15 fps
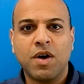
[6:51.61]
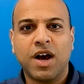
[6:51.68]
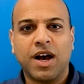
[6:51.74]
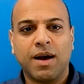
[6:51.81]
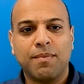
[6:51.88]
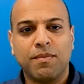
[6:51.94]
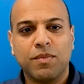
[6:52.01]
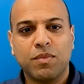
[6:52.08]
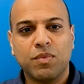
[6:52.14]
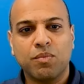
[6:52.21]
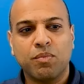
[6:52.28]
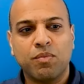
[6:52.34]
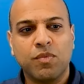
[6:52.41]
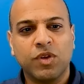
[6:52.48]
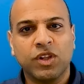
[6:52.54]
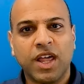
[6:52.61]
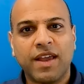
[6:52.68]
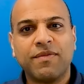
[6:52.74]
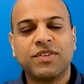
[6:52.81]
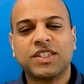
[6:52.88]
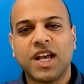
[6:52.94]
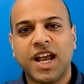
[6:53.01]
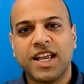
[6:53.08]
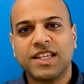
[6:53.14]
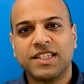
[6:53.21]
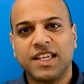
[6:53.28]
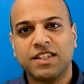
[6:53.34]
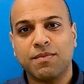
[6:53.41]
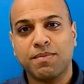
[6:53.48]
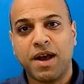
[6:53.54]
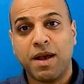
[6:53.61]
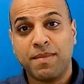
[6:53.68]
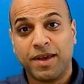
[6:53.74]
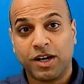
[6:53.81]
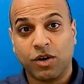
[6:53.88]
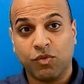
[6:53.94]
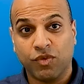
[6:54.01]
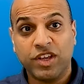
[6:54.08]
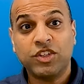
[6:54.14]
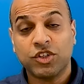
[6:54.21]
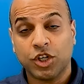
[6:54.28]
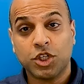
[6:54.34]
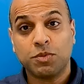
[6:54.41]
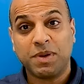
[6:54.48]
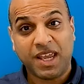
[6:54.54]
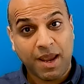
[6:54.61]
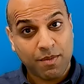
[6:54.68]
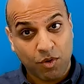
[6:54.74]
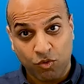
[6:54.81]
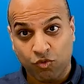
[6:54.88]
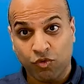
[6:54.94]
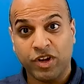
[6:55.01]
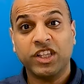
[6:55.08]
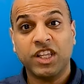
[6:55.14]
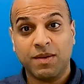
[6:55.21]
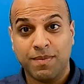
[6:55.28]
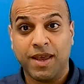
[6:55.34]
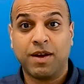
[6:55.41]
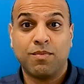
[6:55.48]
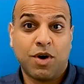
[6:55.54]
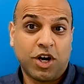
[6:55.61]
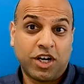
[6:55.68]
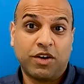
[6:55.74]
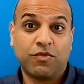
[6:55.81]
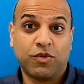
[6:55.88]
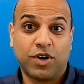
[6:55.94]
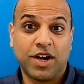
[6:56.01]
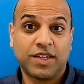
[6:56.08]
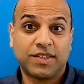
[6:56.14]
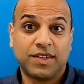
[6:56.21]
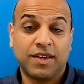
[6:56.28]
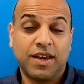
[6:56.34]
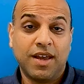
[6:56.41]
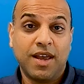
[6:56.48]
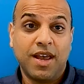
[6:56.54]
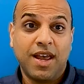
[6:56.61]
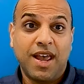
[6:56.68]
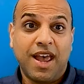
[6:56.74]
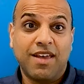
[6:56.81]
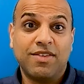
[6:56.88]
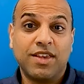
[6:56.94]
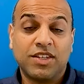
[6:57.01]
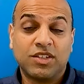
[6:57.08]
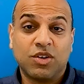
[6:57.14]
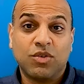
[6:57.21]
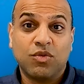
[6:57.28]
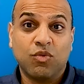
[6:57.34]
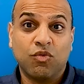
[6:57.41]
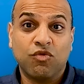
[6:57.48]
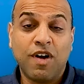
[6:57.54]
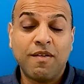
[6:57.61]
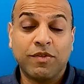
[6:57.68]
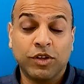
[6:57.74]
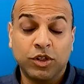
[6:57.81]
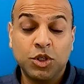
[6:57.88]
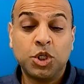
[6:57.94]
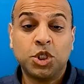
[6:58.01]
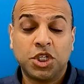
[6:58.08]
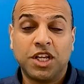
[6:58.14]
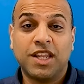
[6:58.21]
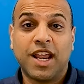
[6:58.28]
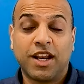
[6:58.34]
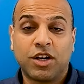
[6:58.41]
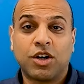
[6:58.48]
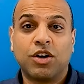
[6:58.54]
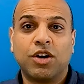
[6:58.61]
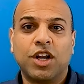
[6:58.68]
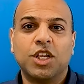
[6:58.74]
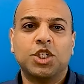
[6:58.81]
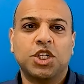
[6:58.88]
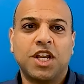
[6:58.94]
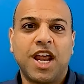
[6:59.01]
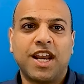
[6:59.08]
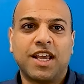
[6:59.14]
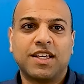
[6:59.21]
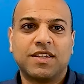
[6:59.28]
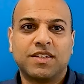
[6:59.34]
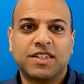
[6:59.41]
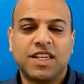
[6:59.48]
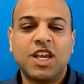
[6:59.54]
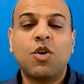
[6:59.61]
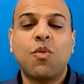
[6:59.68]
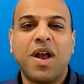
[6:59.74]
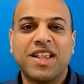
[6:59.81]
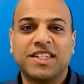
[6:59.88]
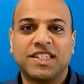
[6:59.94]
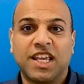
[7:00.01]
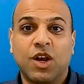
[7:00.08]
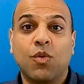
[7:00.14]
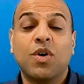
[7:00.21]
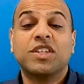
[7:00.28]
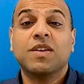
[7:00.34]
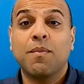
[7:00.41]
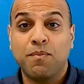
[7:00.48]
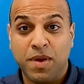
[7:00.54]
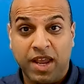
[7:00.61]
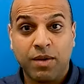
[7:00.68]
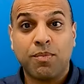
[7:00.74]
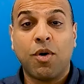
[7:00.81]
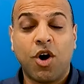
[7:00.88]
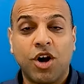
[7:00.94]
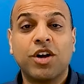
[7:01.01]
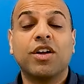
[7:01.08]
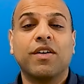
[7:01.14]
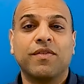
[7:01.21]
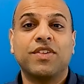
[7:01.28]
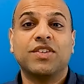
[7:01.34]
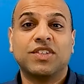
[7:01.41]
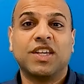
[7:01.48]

um, life sciences and biomedical research became a really big market for us. And this revolution that occurred in genetic sequencing was a big part of the